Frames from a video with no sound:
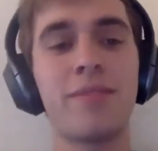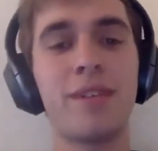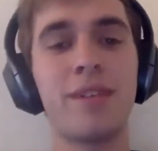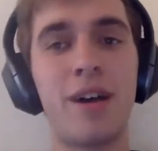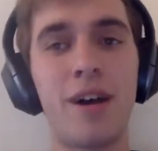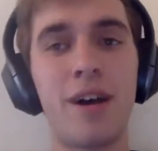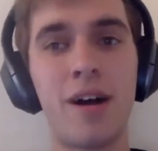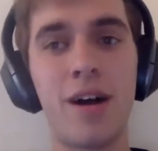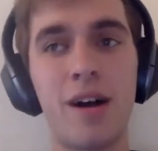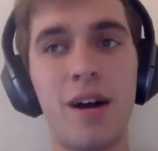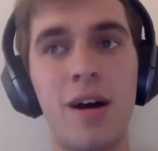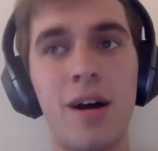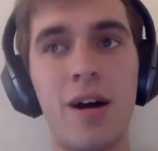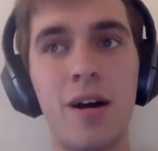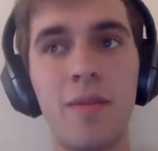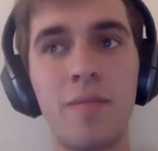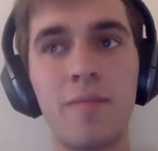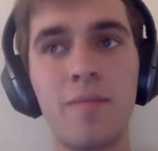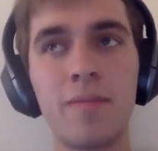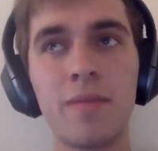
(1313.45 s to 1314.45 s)

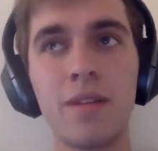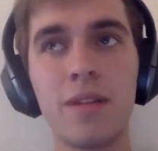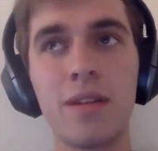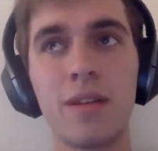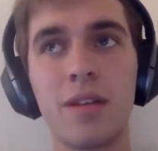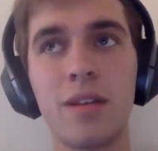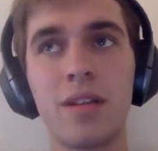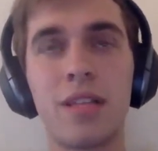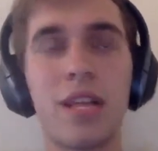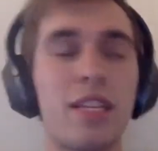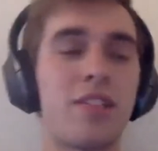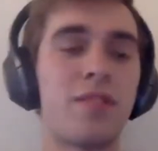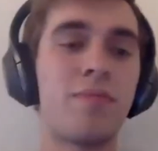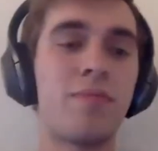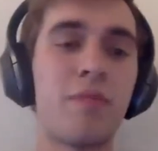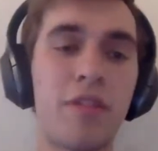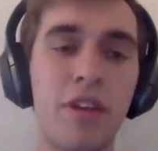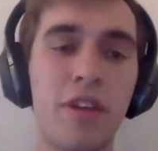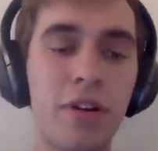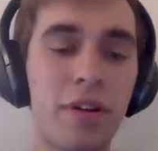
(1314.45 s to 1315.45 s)

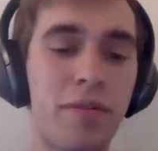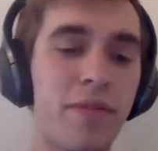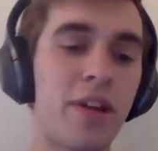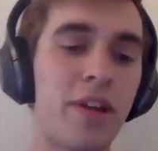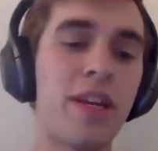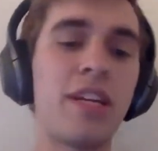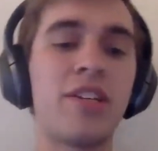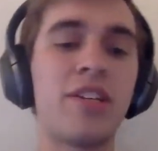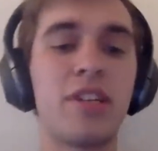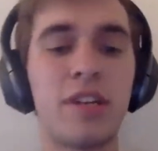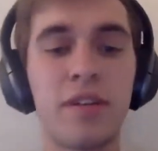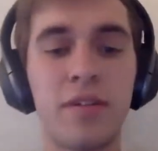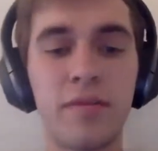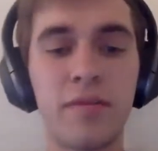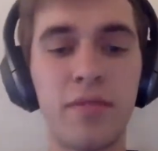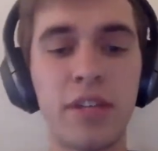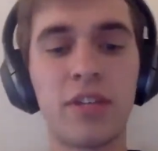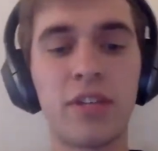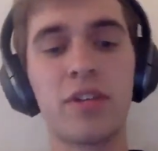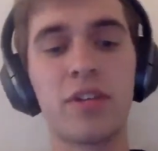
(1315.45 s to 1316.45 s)
That's Ethereum Foundation
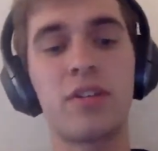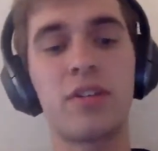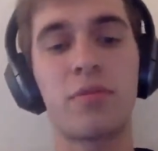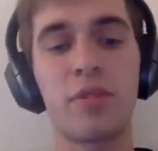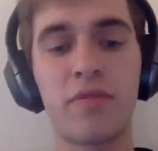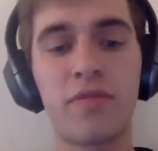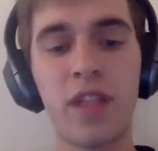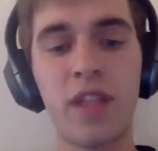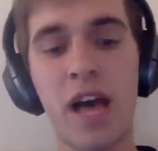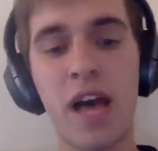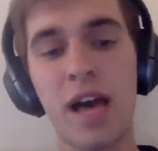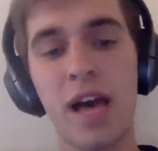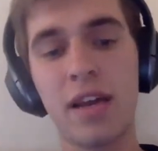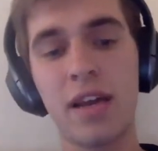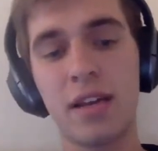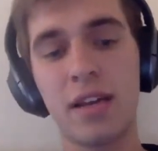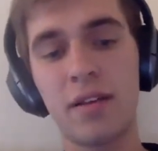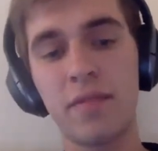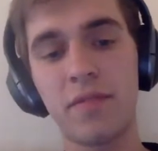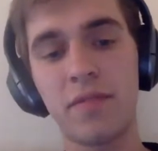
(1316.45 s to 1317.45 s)
and research with
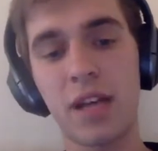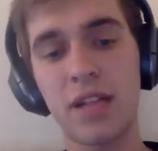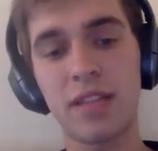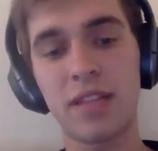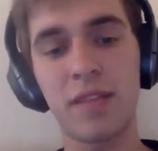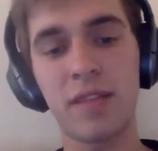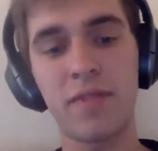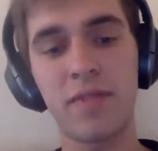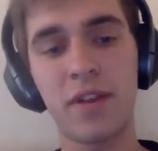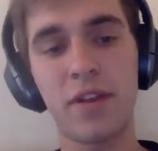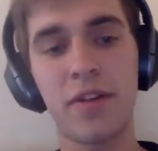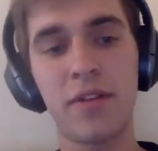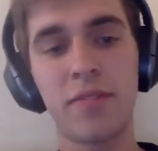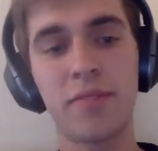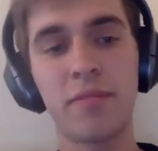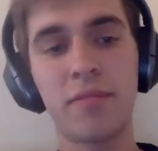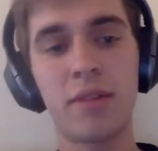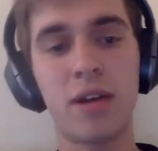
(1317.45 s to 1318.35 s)
Vlad Zamfir,